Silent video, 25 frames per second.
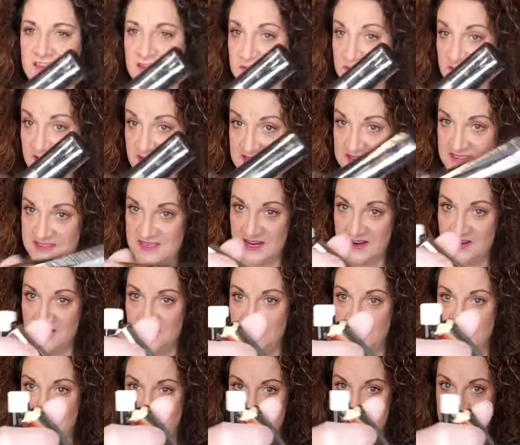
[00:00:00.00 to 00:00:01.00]
the
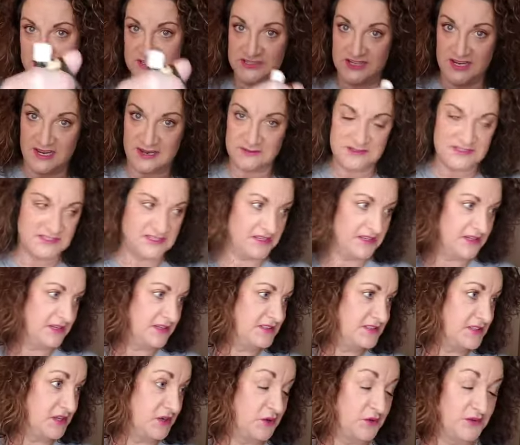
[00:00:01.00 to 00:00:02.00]
mascara, and the
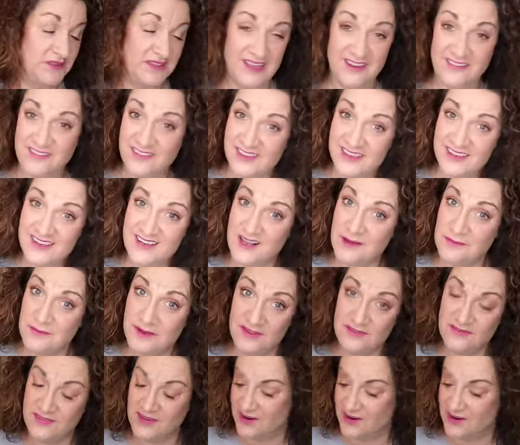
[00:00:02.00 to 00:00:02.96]
chapstick. So definitely not my